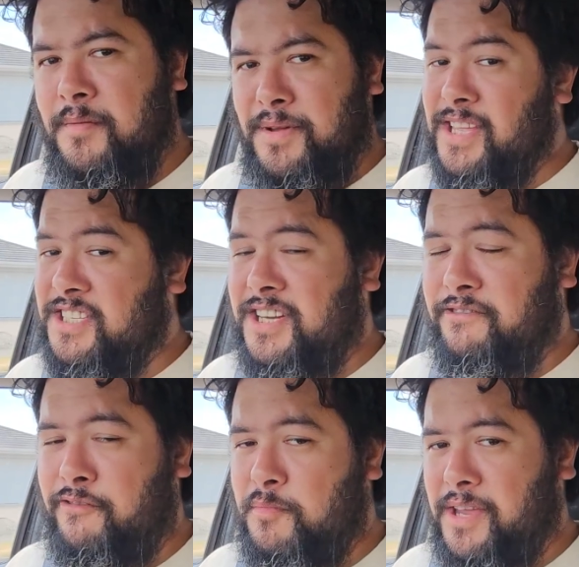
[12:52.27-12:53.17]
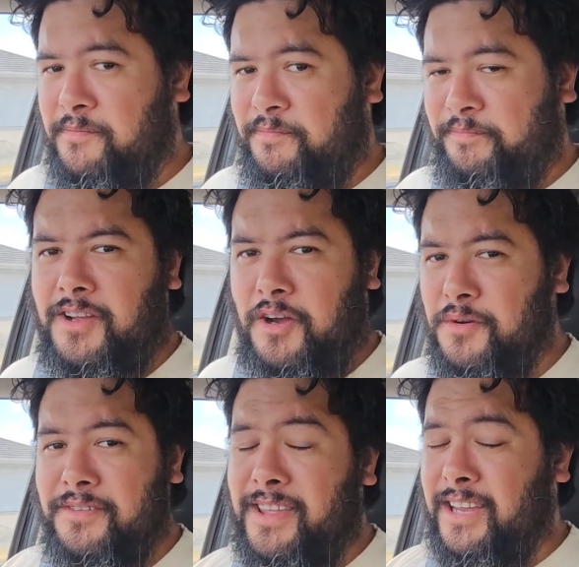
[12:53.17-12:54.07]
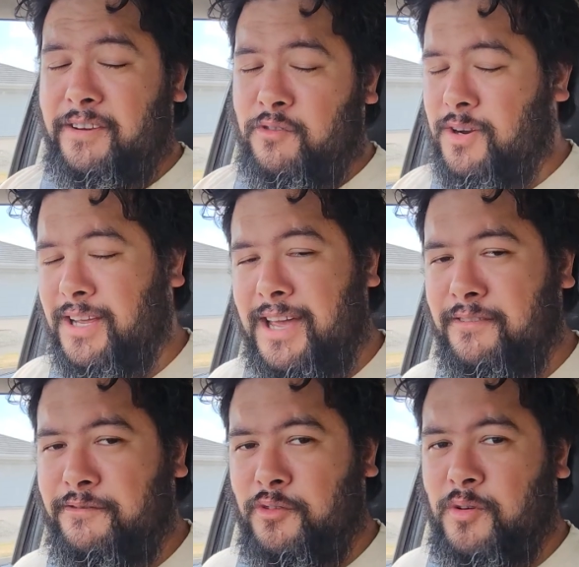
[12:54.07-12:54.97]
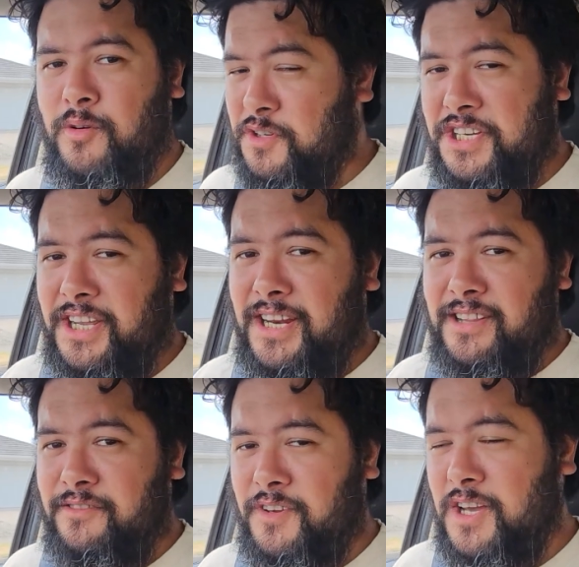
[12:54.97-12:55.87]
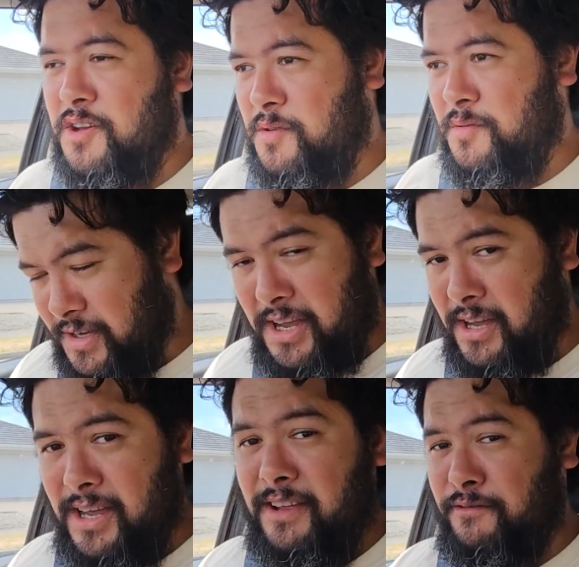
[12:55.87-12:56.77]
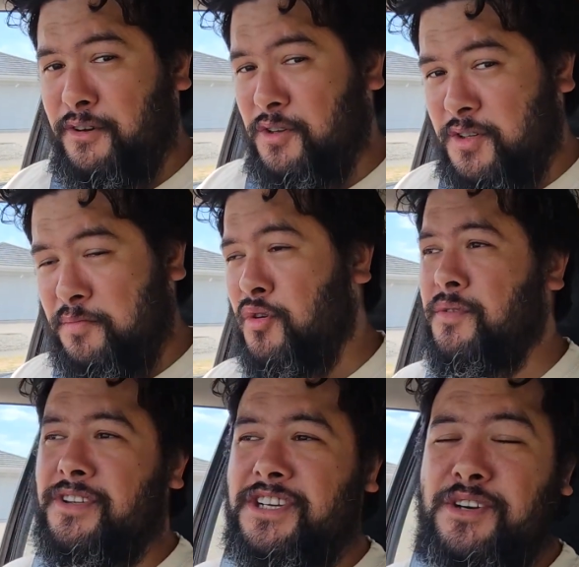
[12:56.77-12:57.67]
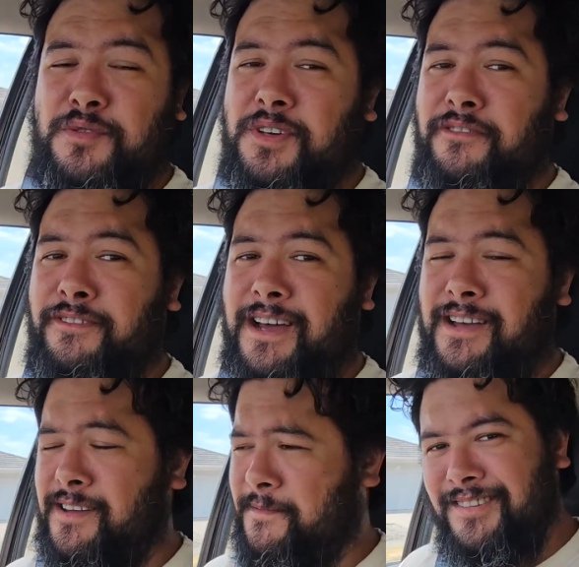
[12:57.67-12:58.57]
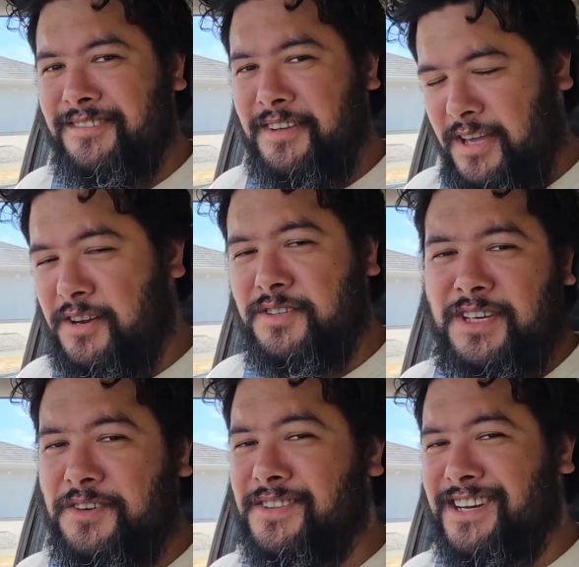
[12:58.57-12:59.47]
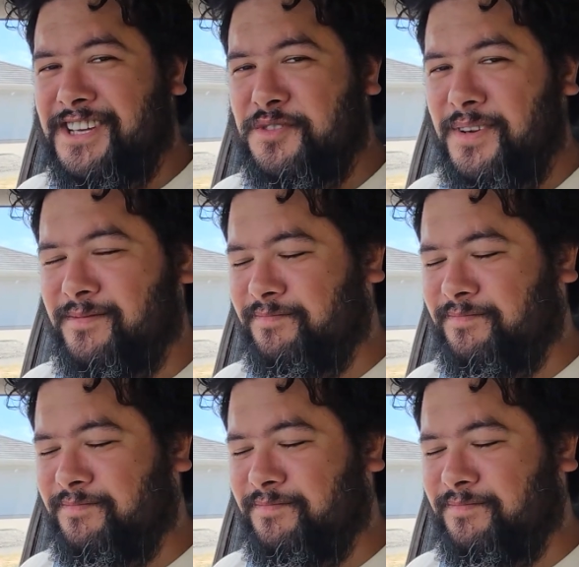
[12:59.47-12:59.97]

But that's enough from me. I want to thank everyone again for checking out the video and for your support with the channel so far, and I'll see you in the next one.